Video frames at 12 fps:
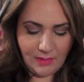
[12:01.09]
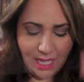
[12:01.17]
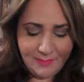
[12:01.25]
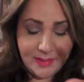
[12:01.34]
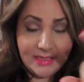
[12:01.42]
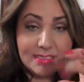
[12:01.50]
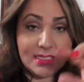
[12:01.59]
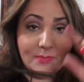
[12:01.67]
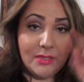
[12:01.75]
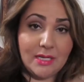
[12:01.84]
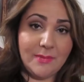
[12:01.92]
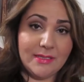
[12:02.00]
I picked this up
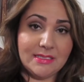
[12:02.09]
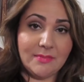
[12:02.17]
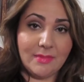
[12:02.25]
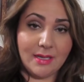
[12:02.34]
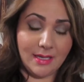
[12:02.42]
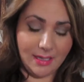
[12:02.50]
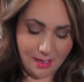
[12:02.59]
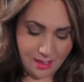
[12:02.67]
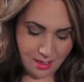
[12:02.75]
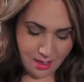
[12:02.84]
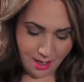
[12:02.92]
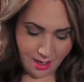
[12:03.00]
when I picked up my
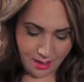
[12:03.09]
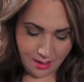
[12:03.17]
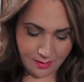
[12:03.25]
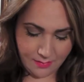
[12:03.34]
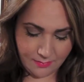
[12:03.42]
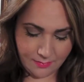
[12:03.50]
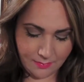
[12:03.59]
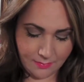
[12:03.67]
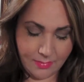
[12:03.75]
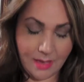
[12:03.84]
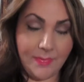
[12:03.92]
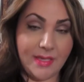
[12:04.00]

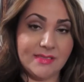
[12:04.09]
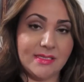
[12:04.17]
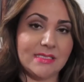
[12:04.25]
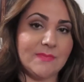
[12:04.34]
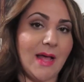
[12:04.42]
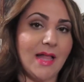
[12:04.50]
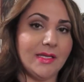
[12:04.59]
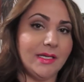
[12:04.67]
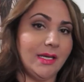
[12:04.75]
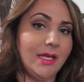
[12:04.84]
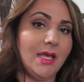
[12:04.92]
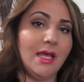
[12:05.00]
my Basics palette,
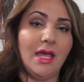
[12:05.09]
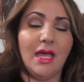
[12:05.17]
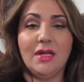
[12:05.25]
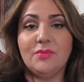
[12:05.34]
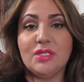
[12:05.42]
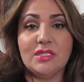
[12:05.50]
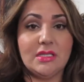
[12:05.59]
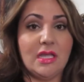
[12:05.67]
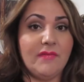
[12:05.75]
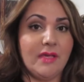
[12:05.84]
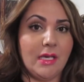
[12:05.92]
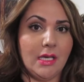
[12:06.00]
and I'm just
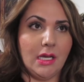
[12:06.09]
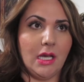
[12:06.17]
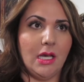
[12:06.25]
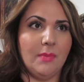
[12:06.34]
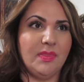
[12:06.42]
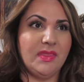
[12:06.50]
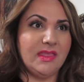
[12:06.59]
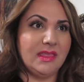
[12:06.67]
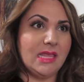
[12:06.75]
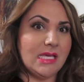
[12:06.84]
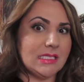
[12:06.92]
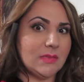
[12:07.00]
loving it.
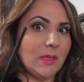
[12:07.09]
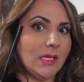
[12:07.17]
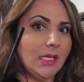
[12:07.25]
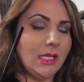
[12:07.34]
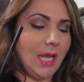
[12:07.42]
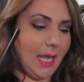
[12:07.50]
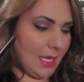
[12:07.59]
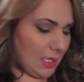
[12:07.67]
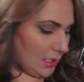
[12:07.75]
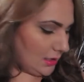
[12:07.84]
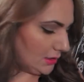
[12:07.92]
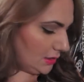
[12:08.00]
This one
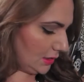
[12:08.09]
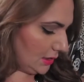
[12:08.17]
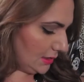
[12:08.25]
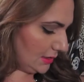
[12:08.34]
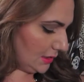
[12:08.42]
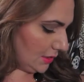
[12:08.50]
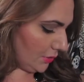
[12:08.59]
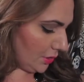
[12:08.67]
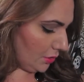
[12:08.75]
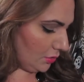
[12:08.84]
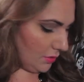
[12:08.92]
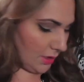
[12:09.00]
and
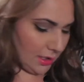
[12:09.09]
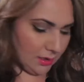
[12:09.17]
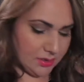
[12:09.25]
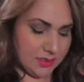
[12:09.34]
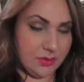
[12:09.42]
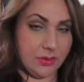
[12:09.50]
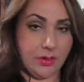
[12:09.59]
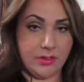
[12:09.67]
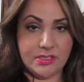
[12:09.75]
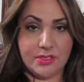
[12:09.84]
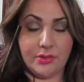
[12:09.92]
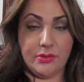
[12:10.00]
the color
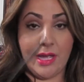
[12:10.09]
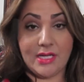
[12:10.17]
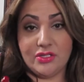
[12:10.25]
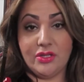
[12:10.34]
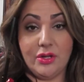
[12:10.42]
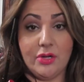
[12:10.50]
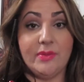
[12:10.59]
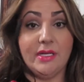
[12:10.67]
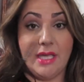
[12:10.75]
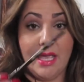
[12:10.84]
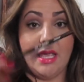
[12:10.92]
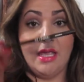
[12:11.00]
Zero, actually the Urban
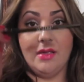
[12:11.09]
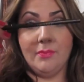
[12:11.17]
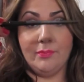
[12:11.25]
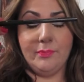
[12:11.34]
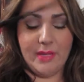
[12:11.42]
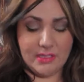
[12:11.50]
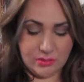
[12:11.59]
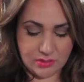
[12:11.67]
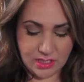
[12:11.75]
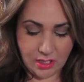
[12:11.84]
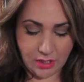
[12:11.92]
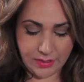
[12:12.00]
Decay
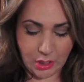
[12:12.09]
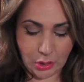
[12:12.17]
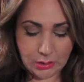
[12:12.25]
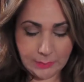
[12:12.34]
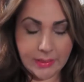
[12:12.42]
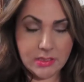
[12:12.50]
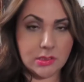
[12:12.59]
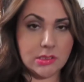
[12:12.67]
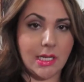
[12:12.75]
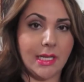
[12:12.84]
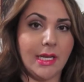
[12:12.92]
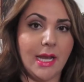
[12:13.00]
pencils are the only pencils
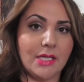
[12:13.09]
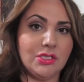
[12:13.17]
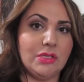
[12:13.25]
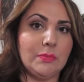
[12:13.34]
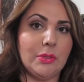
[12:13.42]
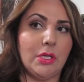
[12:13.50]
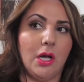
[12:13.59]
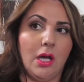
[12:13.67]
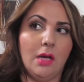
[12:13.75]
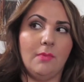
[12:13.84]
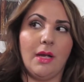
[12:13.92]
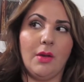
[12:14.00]
that I can actually put
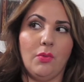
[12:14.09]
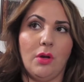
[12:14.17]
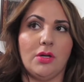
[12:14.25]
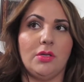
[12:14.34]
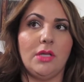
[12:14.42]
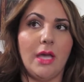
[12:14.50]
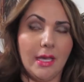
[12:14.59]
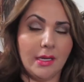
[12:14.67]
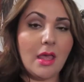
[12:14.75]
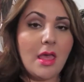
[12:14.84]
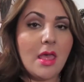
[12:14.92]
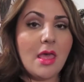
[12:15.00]
on my waterline
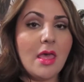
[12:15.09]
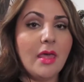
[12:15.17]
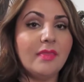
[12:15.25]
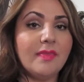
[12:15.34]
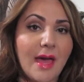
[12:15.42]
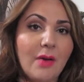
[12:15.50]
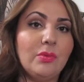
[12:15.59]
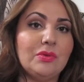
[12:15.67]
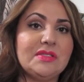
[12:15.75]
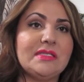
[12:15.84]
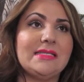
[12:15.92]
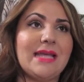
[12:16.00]
that will
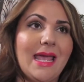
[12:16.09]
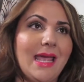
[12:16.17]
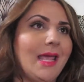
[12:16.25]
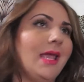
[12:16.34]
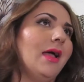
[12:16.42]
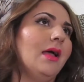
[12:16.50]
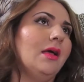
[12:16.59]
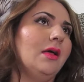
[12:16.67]
stay